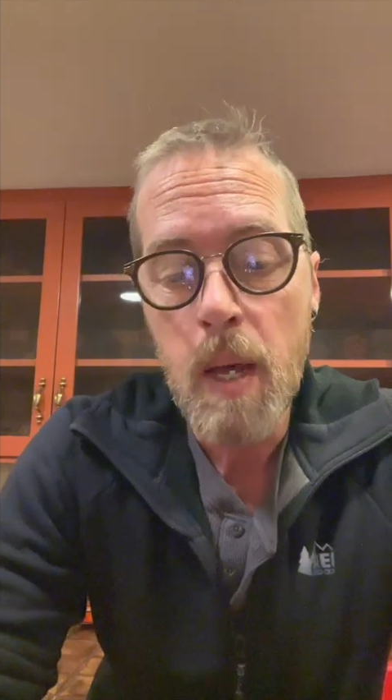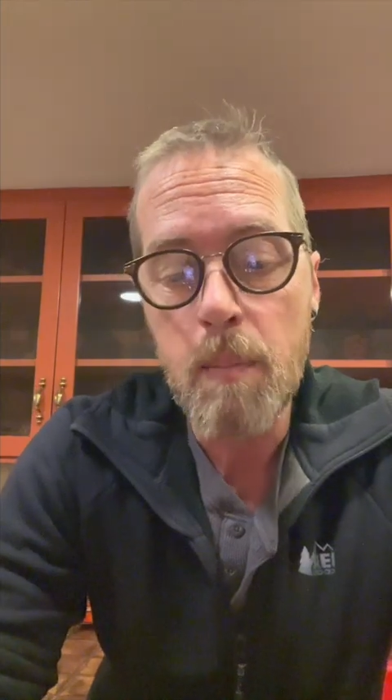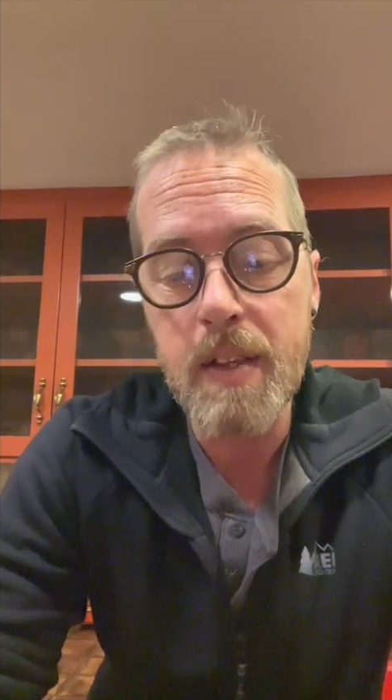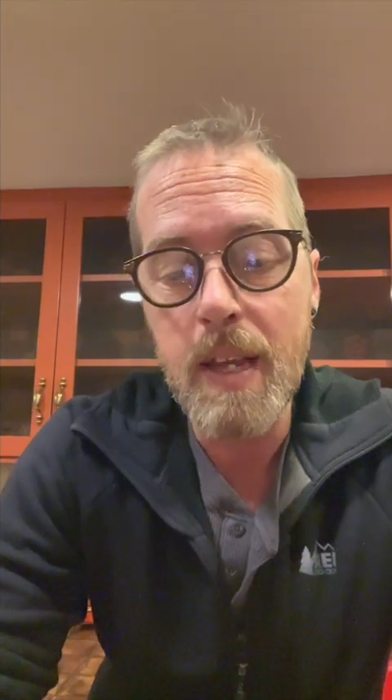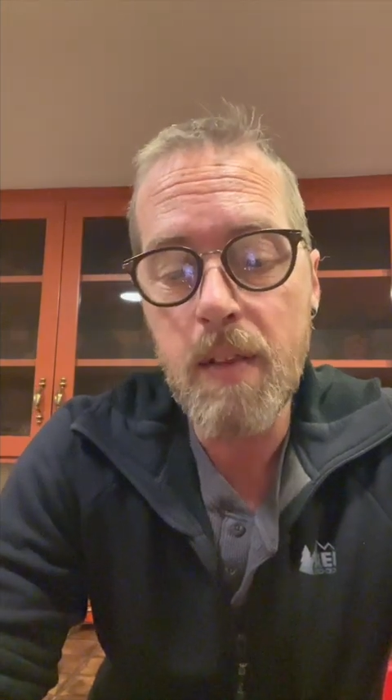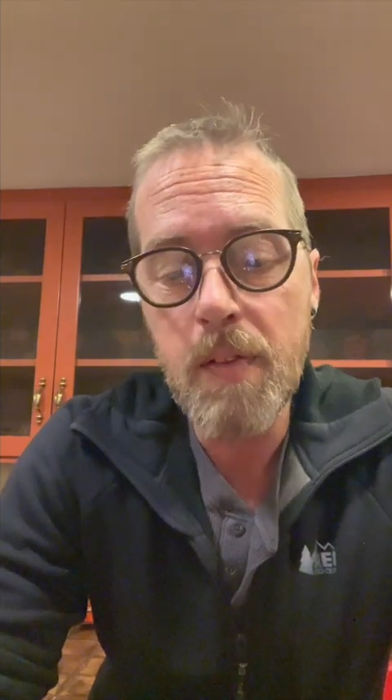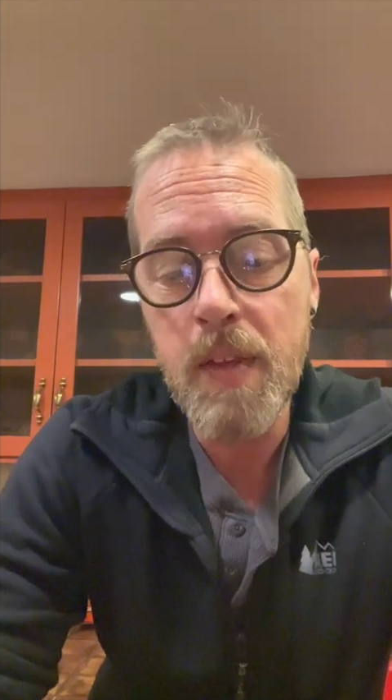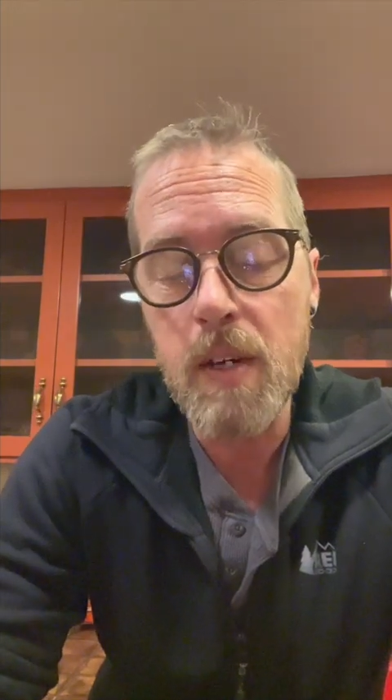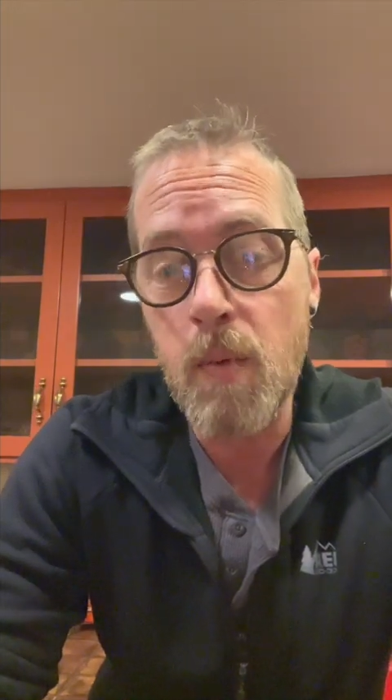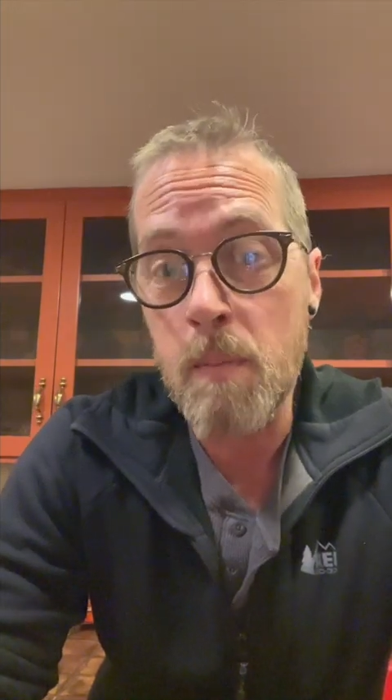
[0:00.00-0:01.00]
But the other
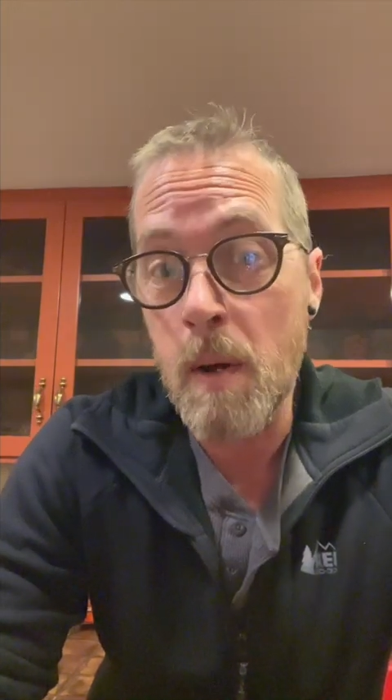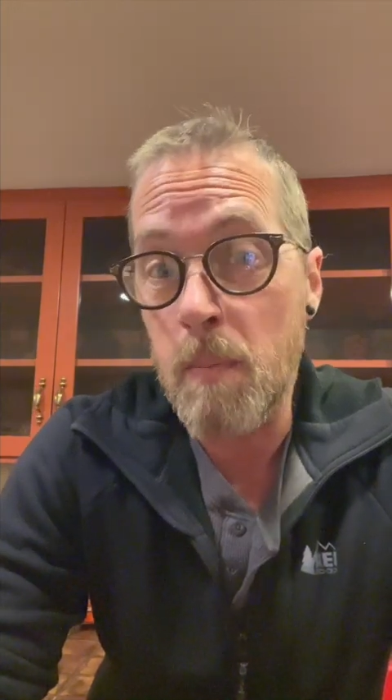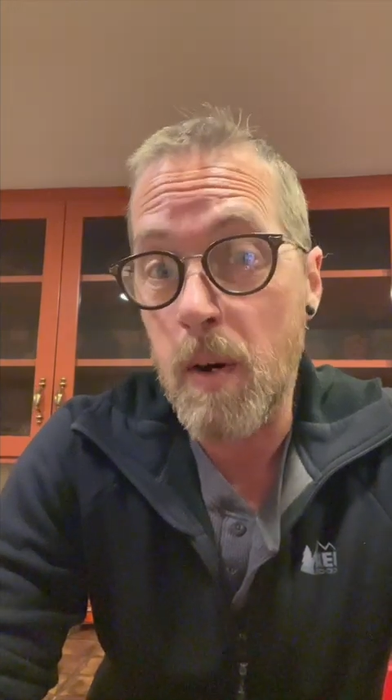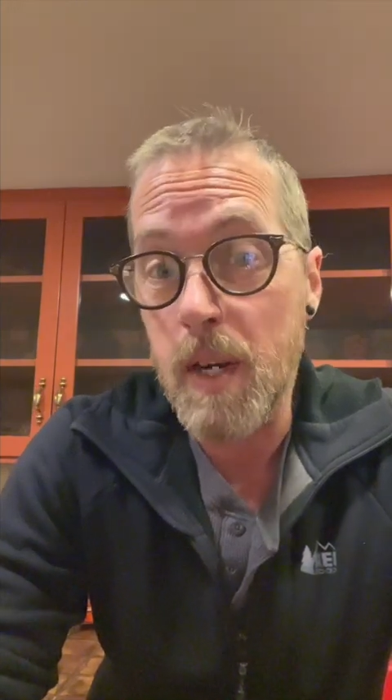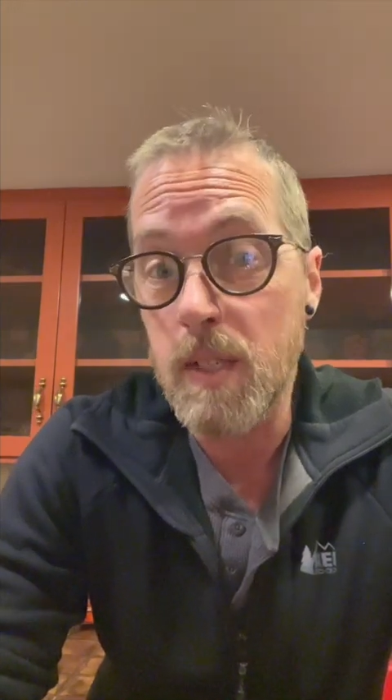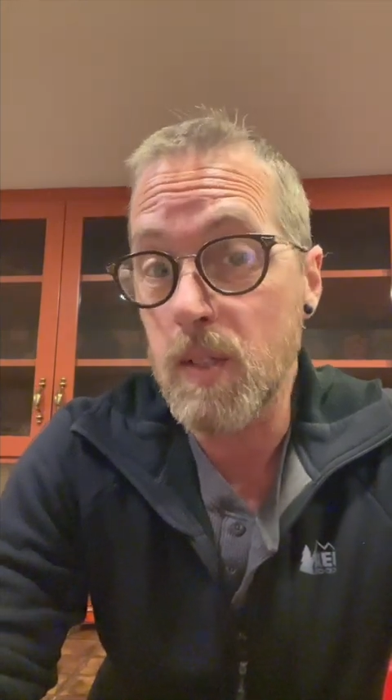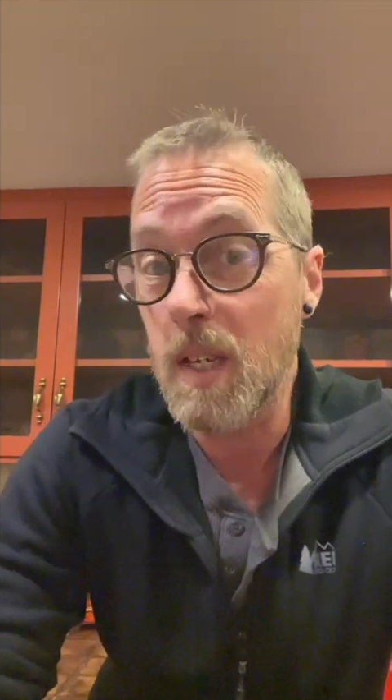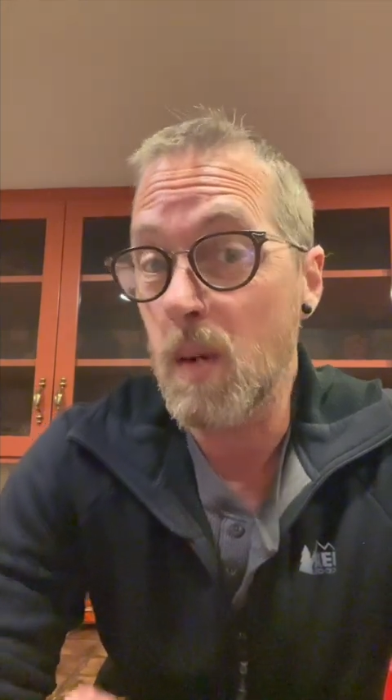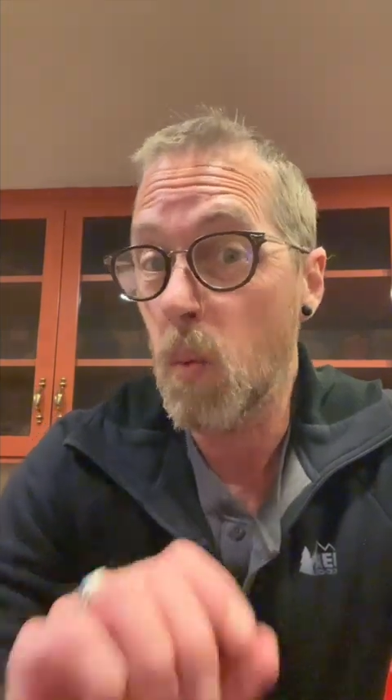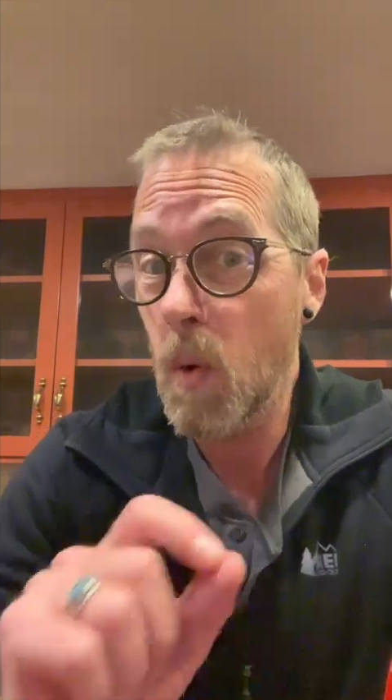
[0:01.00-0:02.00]
thing to remember is
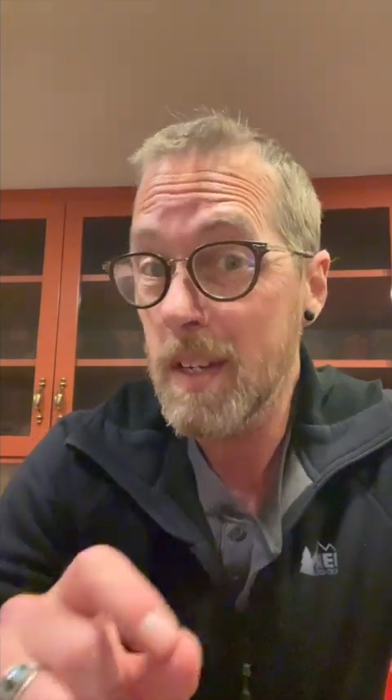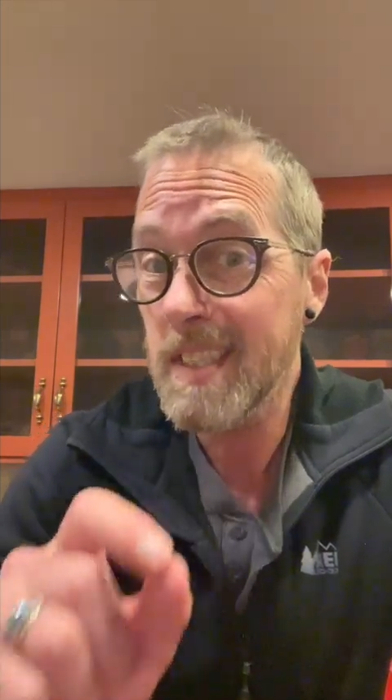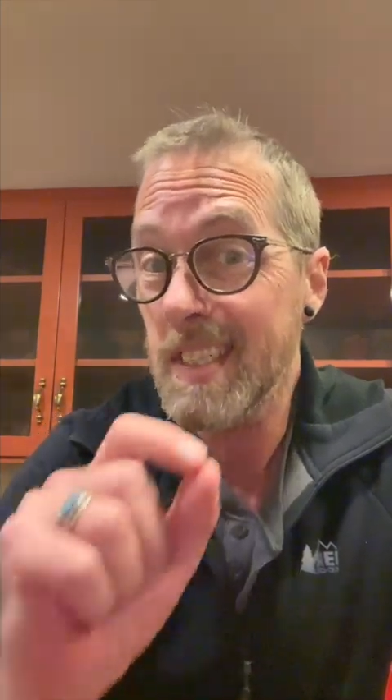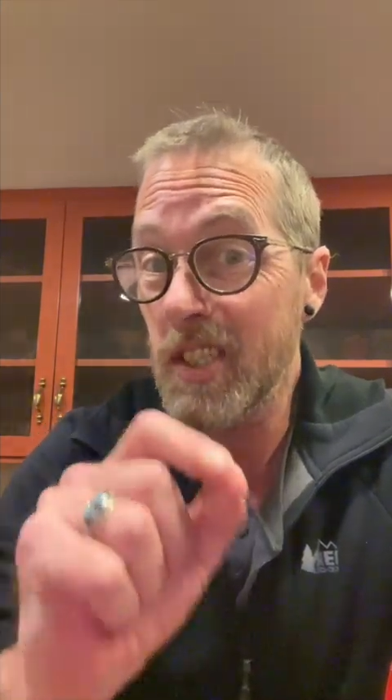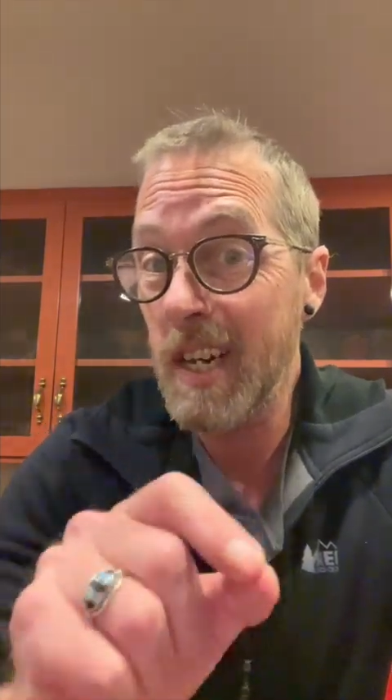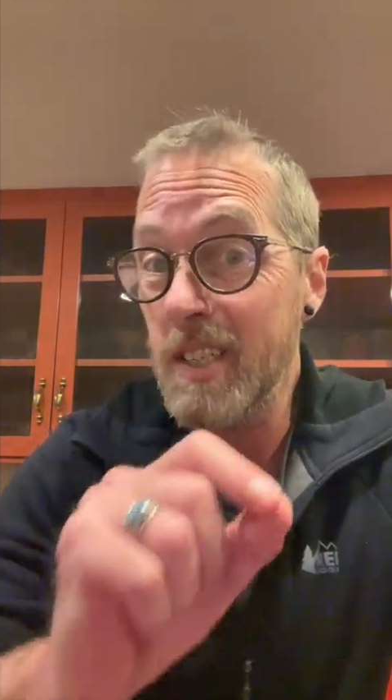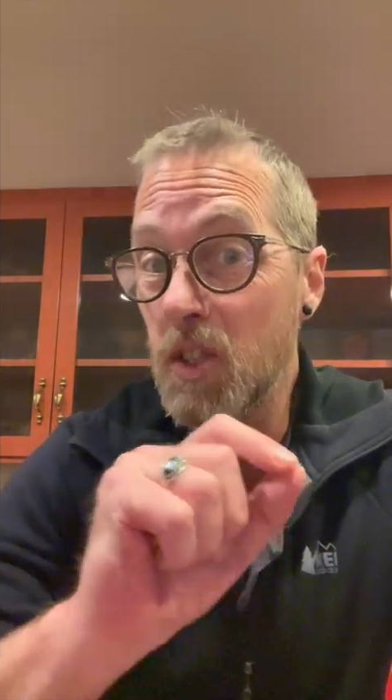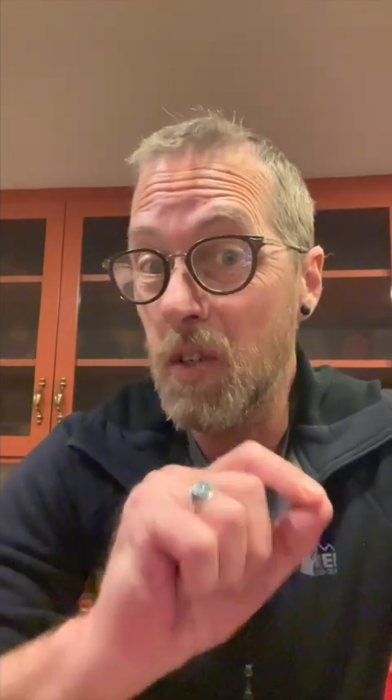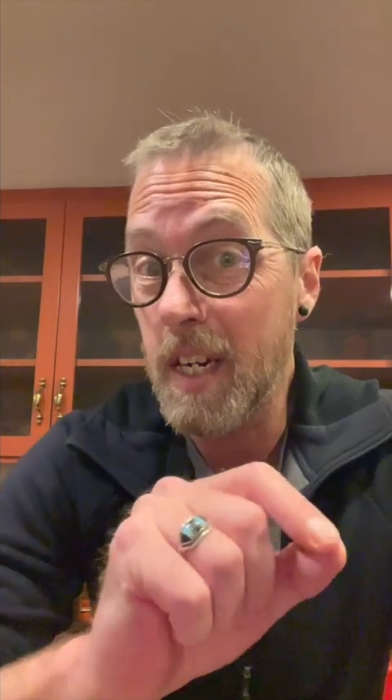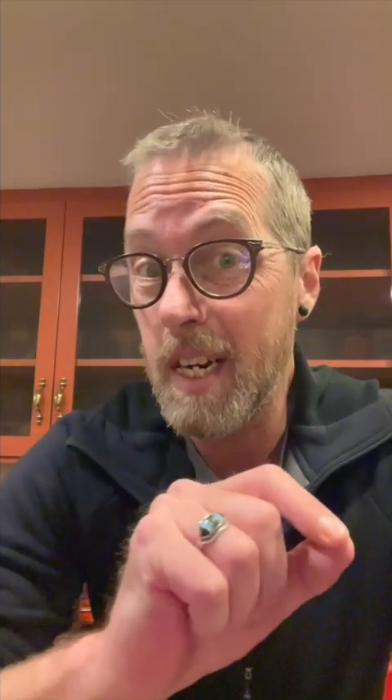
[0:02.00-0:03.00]
that you want to
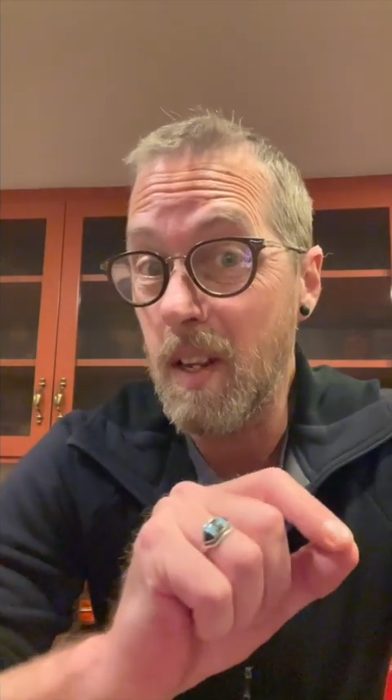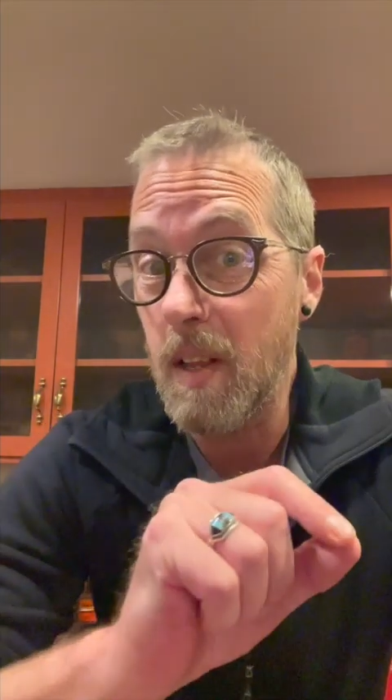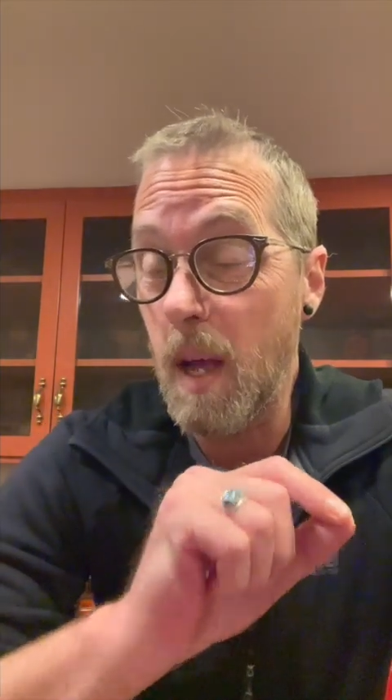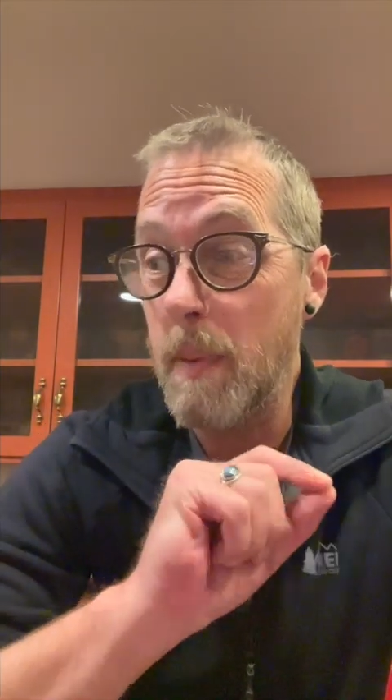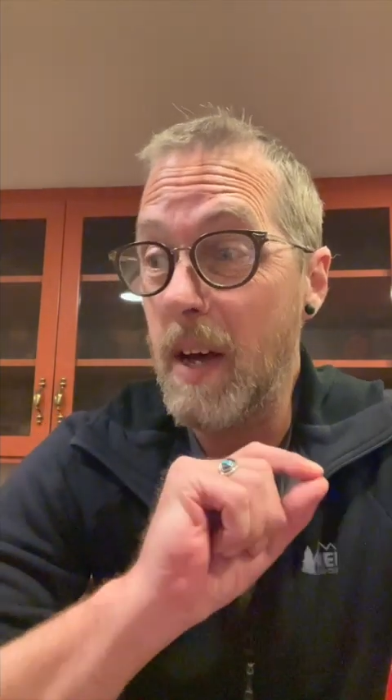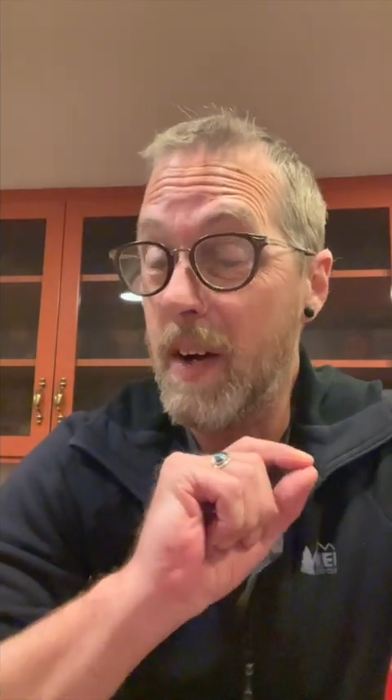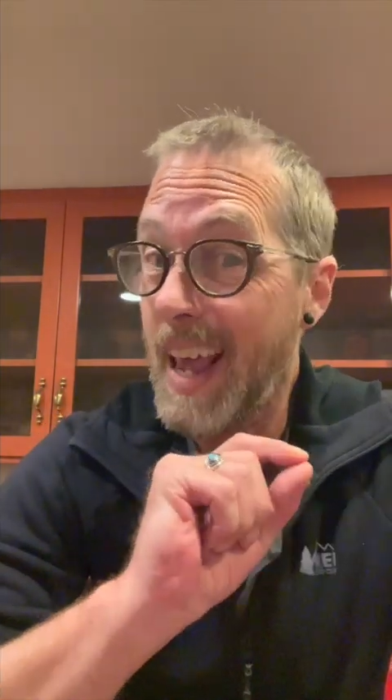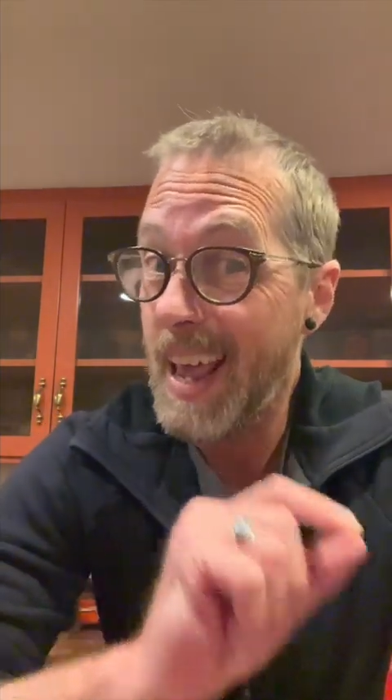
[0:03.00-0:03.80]
change your needle about